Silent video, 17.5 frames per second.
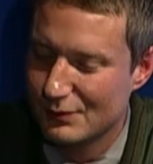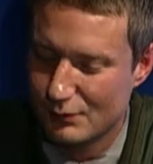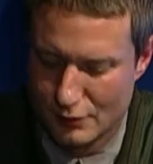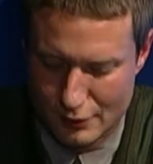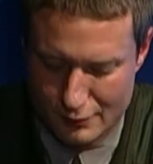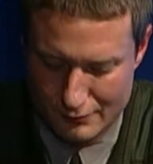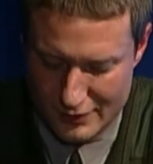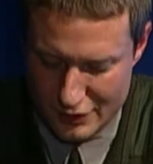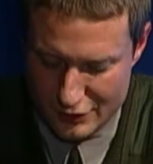
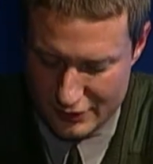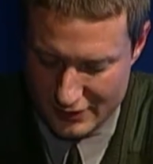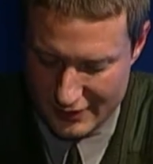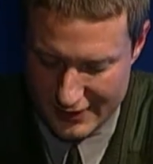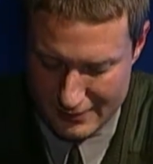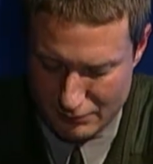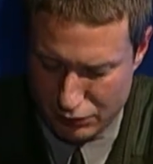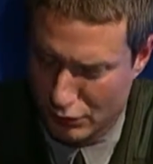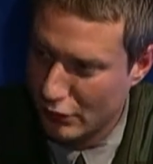were
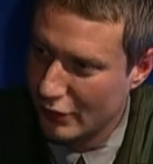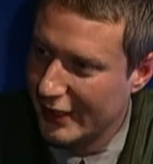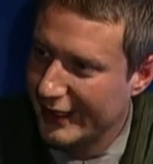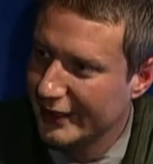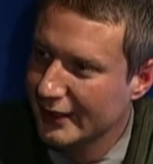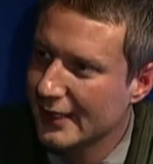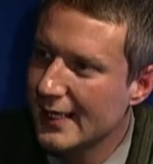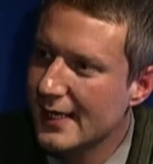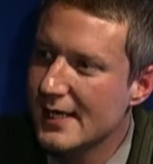originally
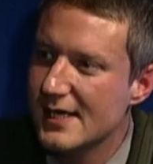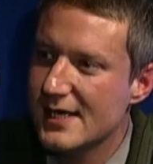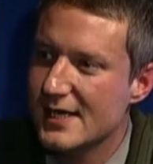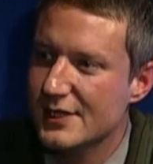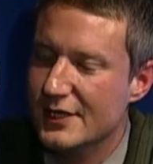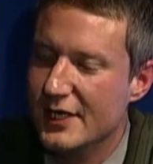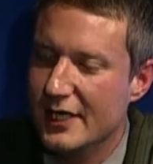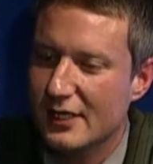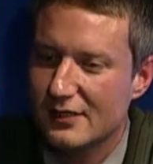employing.
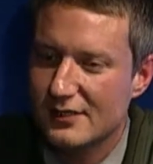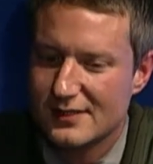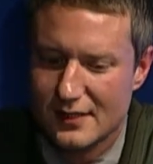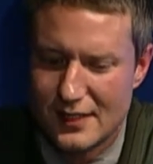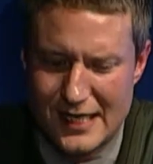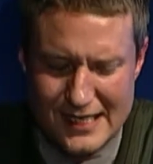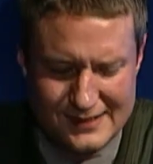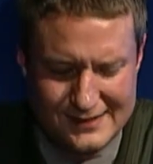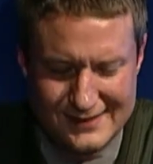Theirs
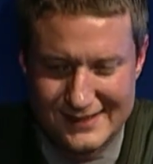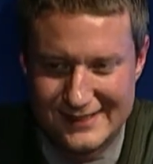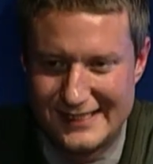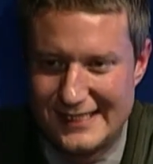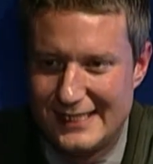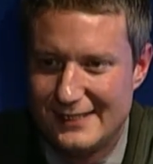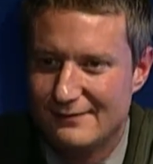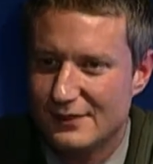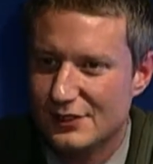lasted
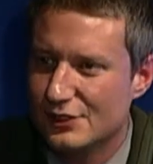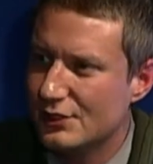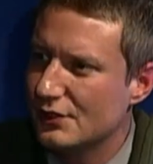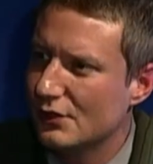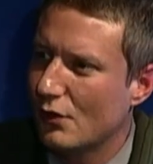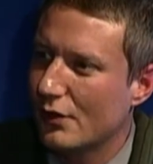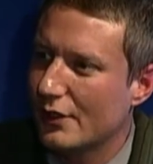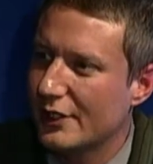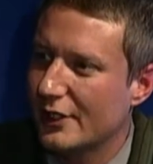even
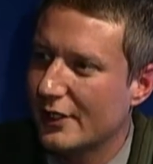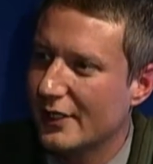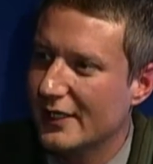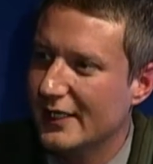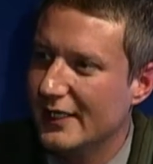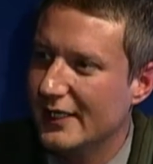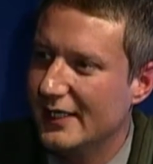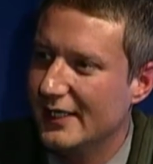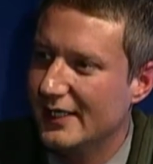shorter
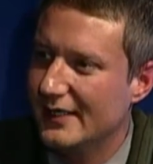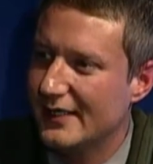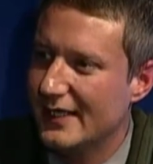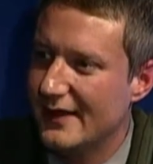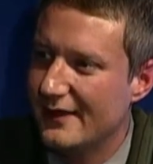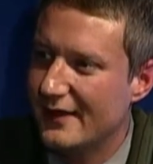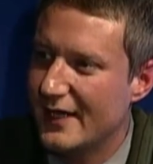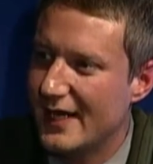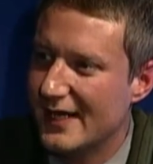
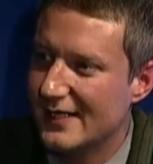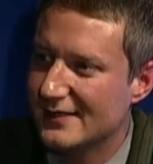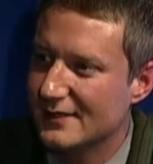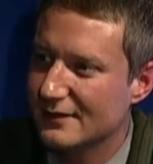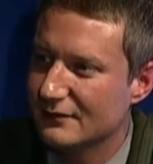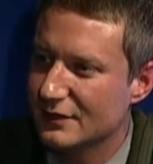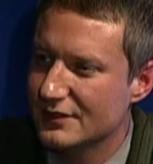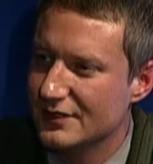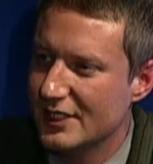in that
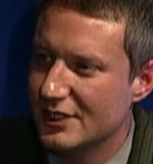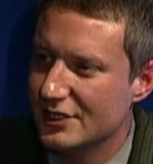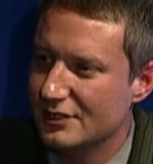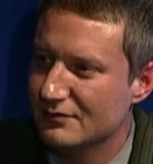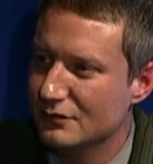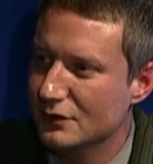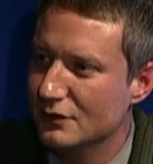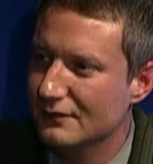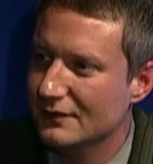
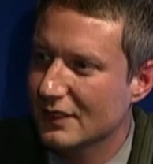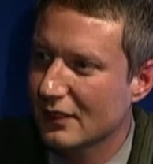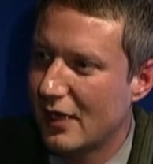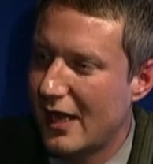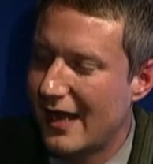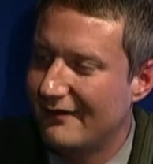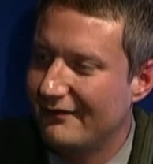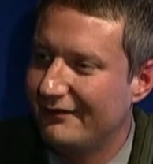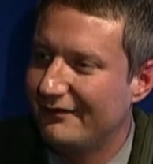civilization moved a
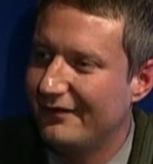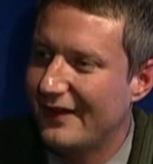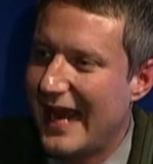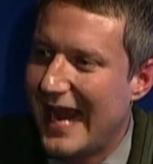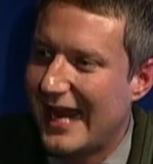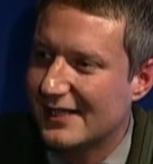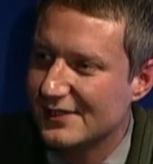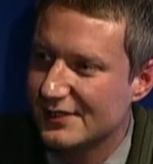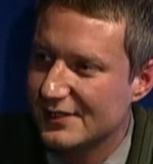lot
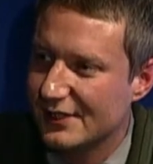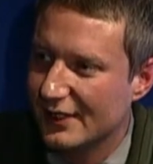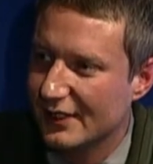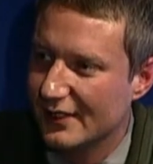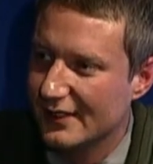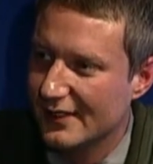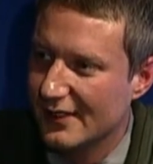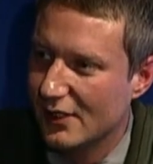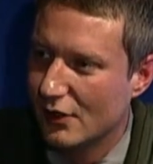
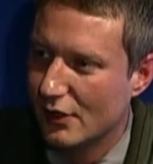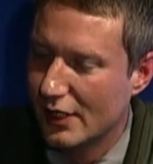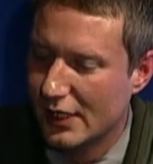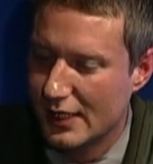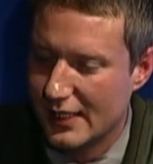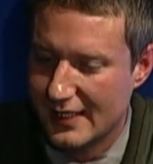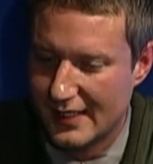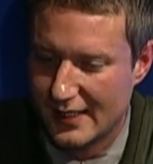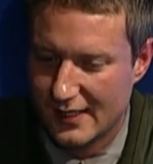faster,
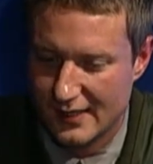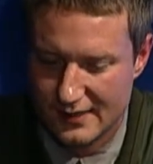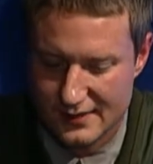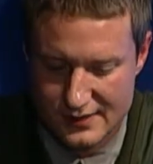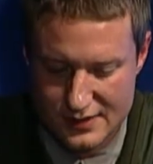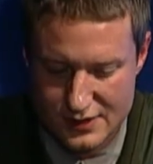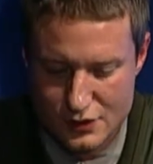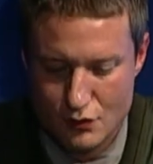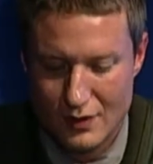or uh,
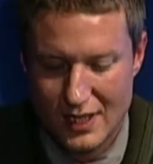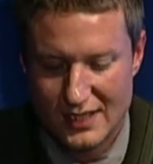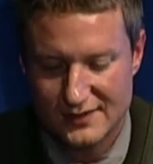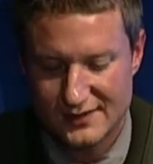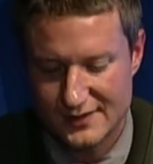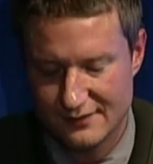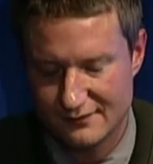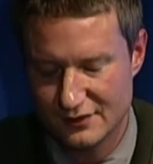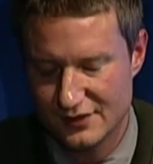
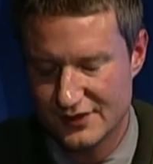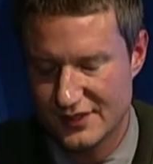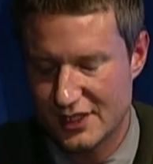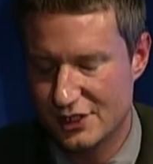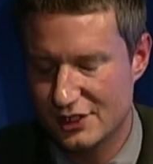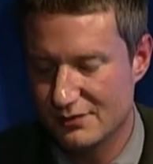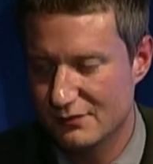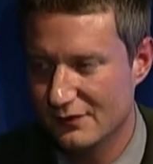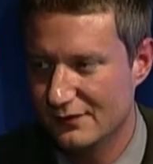U.S.
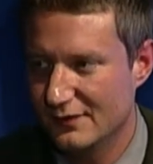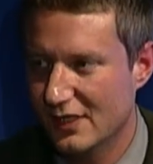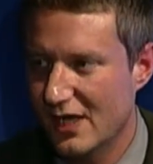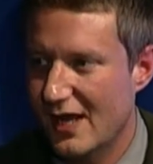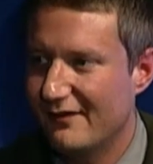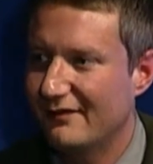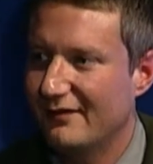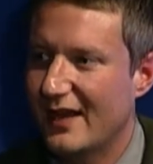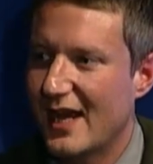civilization moved a
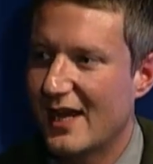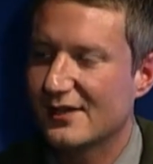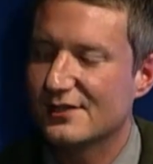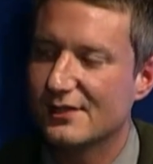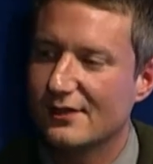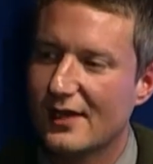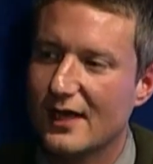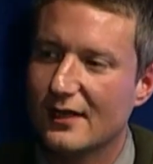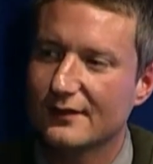lot
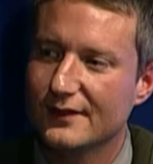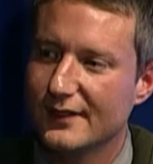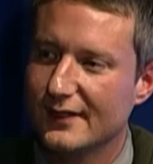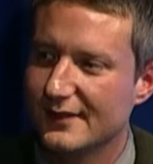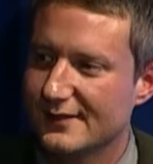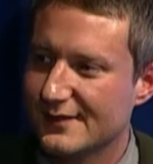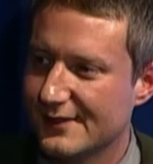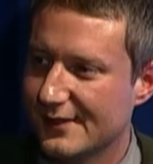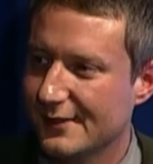faster out
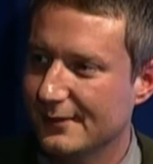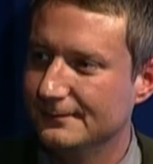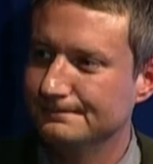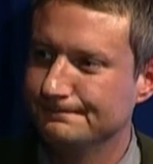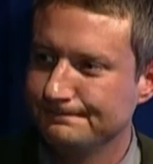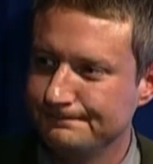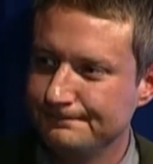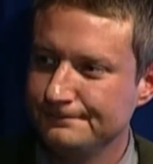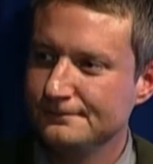there. So
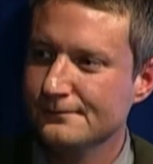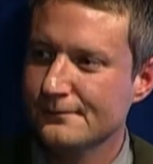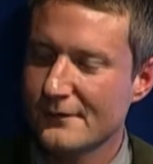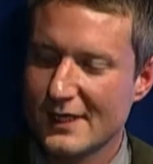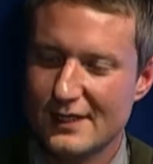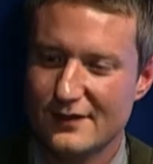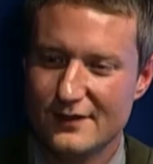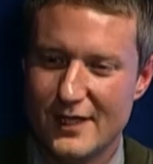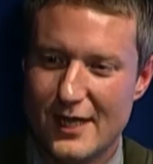
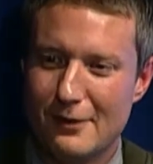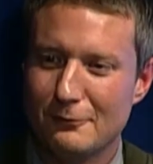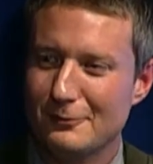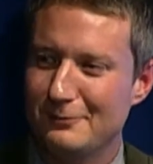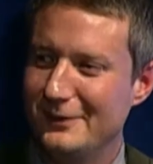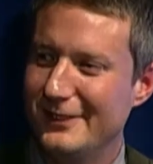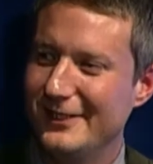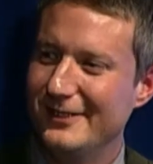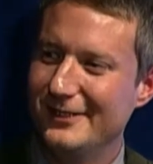that
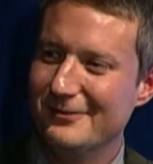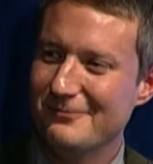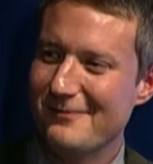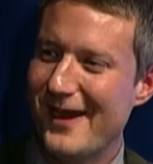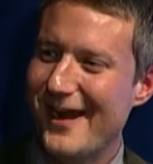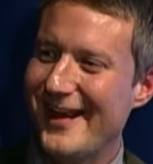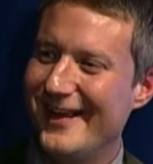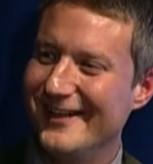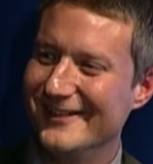would be
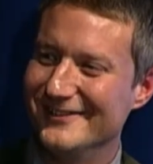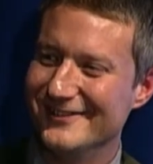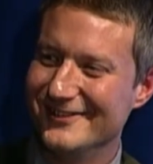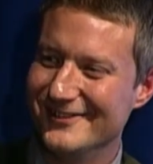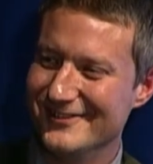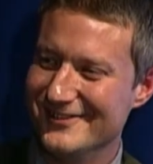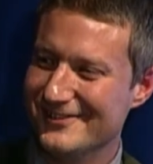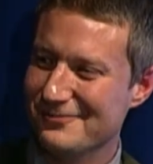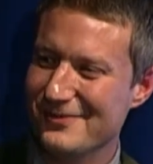my
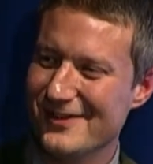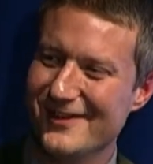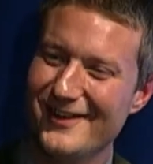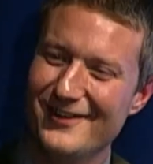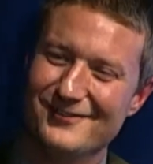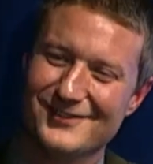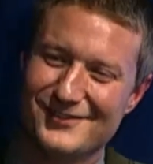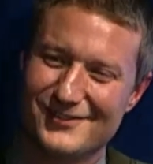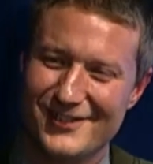answer as to where
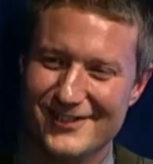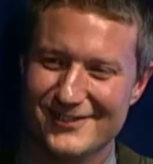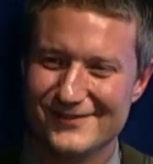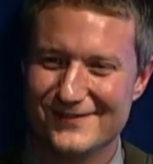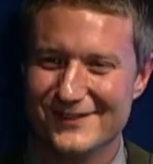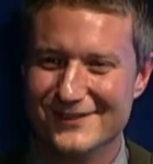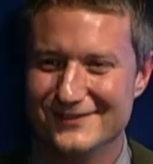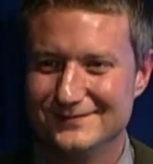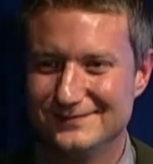that was
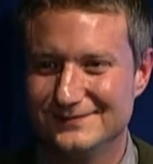transferred.